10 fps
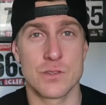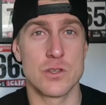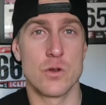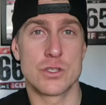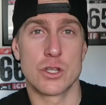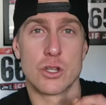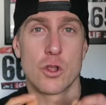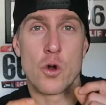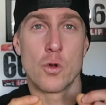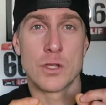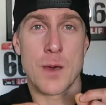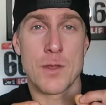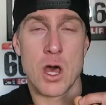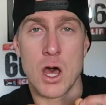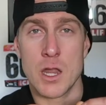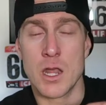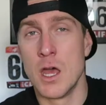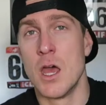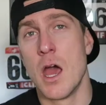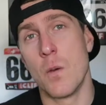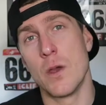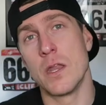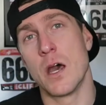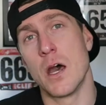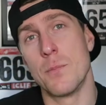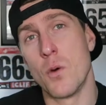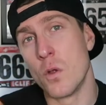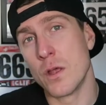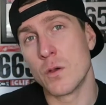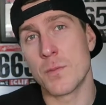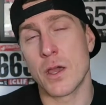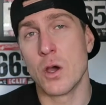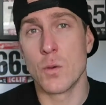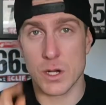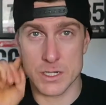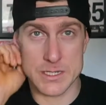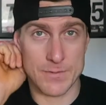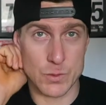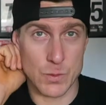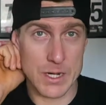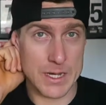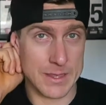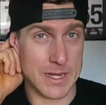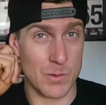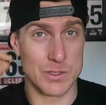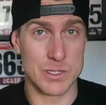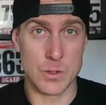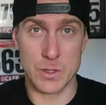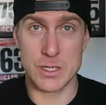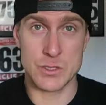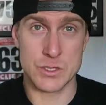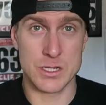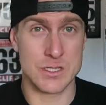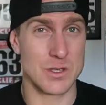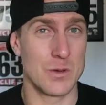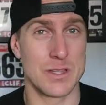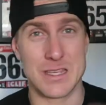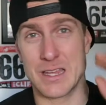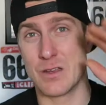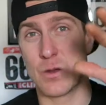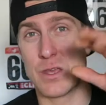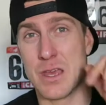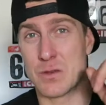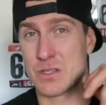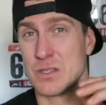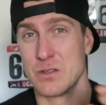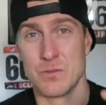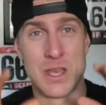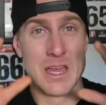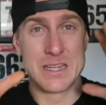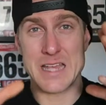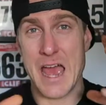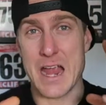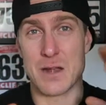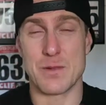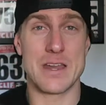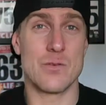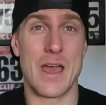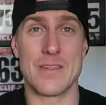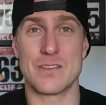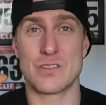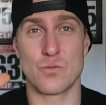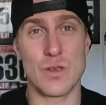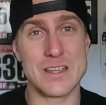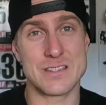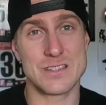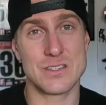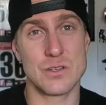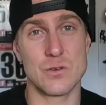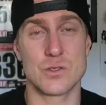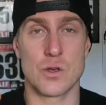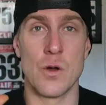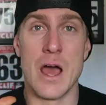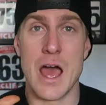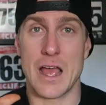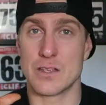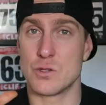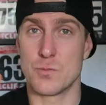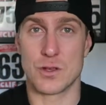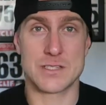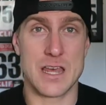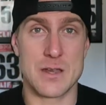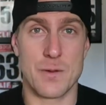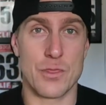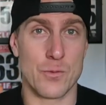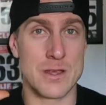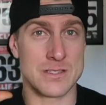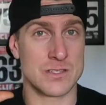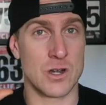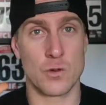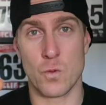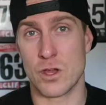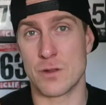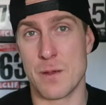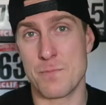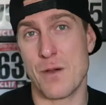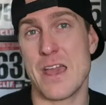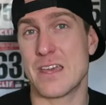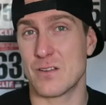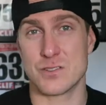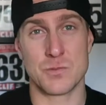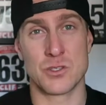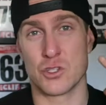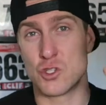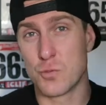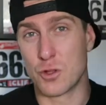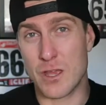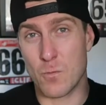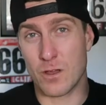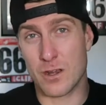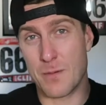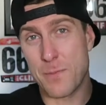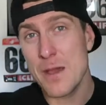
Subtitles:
noticed a little cold coming on. I went bowling with my coworkers after work, and then I went to no-gi jiu-jitsu, and at the end of no-gi, I was a little tired, but I knew I had this race to do, so I got super excited about the race and started working on my bike, and I was up till super late working on my